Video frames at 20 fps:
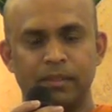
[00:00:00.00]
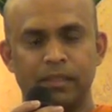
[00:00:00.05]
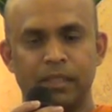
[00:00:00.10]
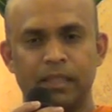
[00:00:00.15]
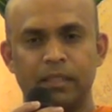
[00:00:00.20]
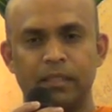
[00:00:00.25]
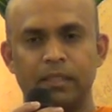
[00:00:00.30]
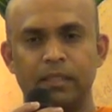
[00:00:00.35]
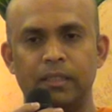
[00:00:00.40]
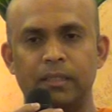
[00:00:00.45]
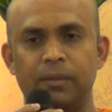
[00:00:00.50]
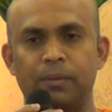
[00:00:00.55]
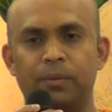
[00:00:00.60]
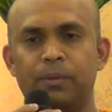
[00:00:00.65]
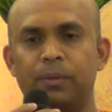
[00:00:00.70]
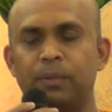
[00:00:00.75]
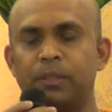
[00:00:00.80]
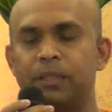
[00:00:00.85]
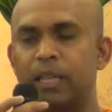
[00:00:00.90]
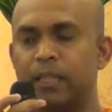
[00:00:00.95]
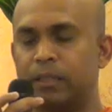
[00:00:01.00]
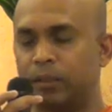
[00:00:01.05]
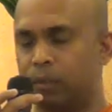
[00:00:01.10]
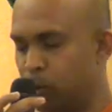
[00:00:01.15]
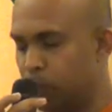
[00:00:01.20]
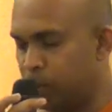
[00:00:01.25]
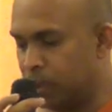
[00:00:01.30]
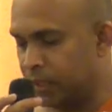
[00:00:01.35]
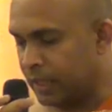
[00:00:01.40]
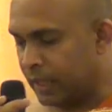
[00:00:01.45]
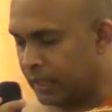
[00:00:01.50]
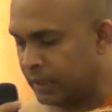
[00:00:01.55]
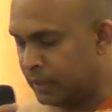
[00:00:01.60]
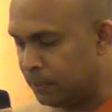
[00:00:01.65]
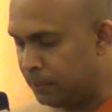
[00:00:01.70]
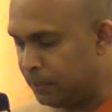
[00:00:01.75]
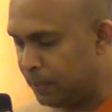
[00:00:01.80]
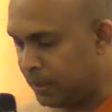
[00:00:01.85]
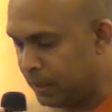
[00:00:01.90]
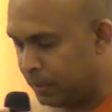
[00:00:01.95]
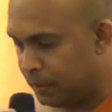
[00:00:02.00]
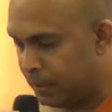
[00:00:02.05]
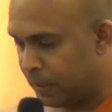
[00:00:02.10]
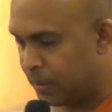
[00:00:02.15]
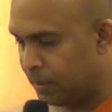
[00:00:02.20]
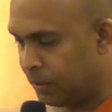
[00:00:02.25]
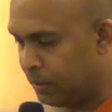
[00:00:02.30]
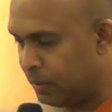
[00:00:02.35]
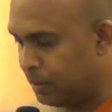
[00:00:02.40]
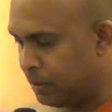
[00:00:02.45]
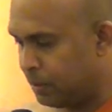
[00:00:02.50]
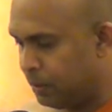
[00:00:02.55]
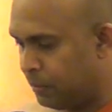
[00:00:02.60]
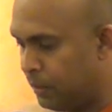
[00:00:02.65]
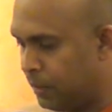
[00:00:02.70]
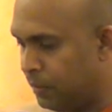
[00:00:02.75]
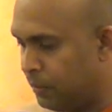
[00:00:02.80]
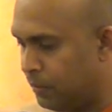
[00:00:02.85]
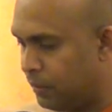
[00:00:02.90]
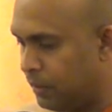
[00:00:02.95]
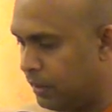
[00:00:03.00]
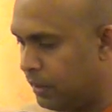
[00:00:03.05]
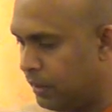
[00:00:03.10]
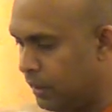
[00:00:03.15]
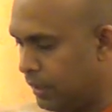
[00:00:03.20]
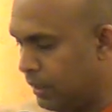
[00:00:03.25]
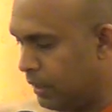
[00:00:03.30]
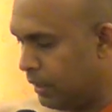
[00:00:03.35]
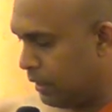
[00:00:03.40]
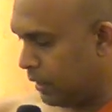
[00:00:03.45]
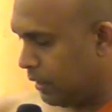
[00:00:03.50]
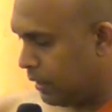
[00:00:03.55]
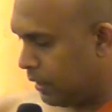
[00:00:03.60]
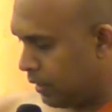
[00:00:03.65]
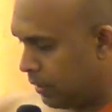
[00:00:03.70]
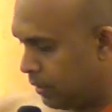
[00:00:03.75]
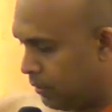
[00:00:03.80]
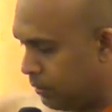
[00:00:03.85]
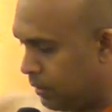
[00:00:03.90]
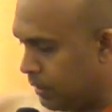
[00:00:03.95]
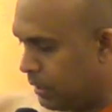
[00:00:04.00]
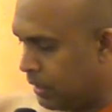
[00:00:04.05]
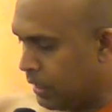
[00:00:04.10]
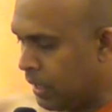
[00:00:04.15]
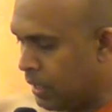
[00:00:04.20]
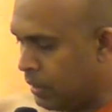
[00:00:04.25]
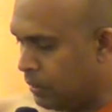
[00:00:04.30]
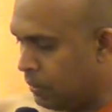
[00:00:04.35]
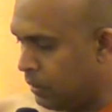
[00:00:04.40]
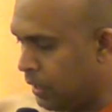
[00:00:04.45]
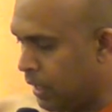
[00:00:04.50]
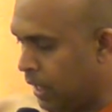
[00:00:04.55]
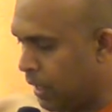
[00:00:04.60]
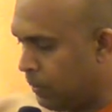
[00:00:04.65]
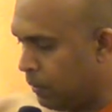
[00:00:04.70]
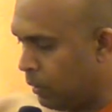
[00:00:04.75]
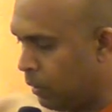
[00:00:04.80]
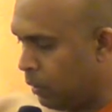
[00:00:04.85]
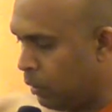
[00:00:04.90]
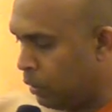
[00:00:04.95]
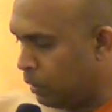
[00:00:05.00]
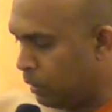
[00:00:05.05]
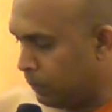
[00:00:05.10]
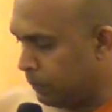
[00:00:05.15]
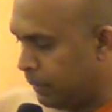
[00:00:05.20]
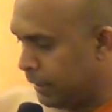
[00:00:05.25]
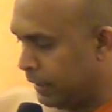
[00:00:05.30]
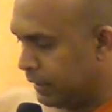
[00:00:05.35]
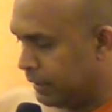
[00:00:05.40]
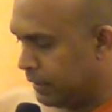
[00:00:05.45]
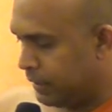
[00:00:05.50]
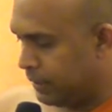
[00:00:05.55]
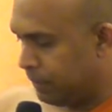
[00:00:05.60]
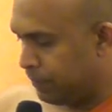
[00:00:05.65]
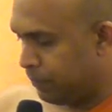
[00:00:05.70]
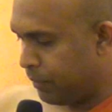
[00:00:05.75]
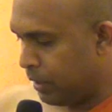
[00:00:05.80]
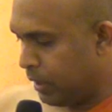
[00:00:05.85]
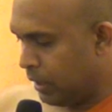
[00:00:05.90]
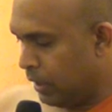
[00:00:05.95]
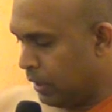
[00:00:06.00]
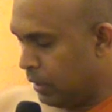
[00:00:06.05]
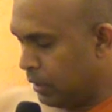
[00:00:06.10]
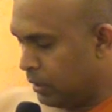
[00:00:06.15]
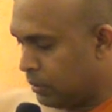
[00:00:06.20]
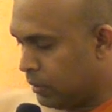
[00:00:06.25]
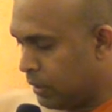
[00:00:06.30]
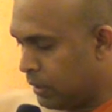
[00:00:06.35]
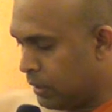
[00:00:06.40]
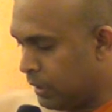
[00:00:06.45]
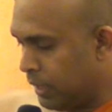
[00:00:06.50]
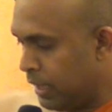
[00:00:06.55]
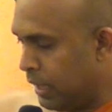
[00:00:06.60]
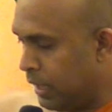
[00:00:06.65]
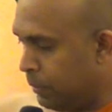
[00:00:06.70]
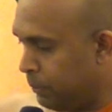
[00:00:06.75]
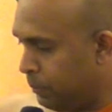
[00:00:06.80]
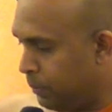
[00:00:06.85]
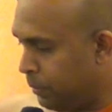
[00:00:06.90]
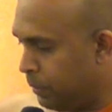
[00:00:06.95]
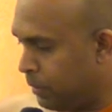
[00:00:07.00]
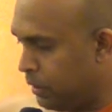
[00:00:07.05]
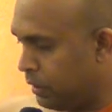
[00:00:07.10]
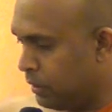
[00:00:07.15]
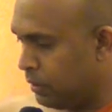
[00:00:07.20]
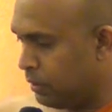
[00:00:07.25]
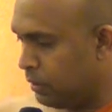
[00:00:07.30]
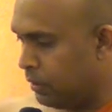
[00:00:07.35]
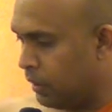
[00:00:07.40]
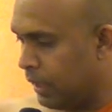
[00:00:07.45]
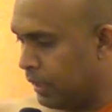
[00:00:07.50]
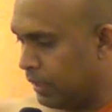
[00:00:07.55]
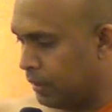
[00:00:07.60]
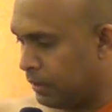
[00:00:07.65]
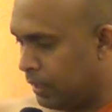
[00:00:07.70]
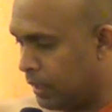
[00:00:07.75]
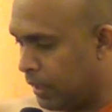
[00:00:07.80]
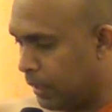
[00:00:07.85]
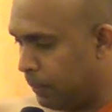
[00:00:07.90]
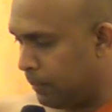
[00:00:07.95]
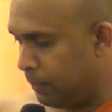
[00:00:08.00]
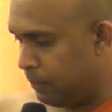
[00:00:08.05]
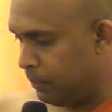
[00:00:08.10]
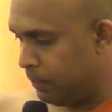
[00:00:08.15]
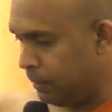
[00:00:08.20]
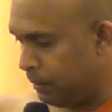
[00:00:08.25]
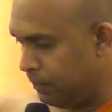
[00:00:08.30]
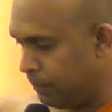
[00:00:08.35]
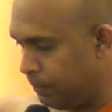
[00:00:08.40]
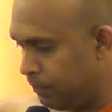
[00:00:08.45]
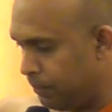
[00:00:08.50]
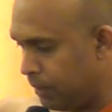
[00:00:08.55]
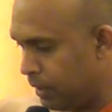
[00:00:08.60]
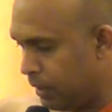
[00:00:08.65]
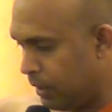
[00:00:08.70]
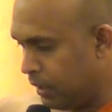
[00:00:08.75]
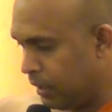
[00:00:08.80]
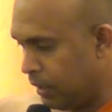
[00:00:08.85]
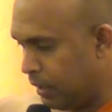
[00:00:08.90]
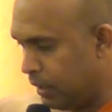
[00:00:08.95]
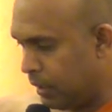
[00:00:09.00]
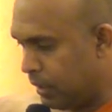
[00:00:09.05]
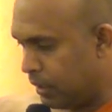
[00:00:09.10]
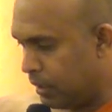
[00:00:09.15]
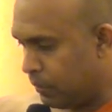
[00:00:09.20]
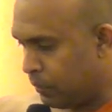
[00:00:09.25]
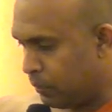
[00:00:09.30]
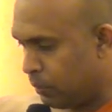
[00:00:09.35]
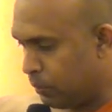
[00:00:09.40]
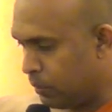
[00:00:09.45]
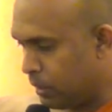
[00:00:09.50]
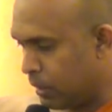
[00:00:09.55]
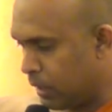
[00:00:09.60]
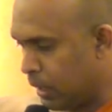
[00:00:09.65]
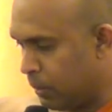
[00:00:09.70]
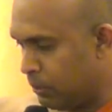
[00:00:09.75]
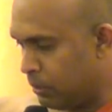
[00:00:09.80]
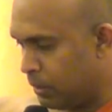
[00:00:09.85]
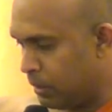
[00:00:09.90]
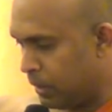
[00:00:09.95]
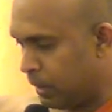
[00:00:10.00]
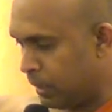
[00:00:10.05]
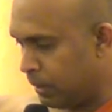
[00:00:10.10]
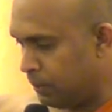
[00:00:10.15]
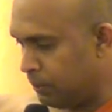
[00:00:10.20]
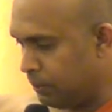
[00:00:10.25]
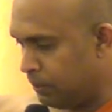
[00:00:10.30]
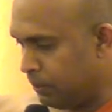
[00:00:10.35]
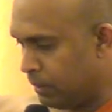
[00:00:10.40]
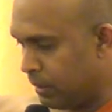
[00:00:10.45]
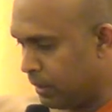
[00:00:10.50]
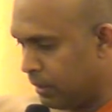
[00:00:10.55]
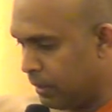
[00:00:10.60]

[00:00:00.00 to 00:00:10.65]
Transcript: And of course, there's so much other benefits also when we, start to have long breaths. So it's really important to remember it from time to time.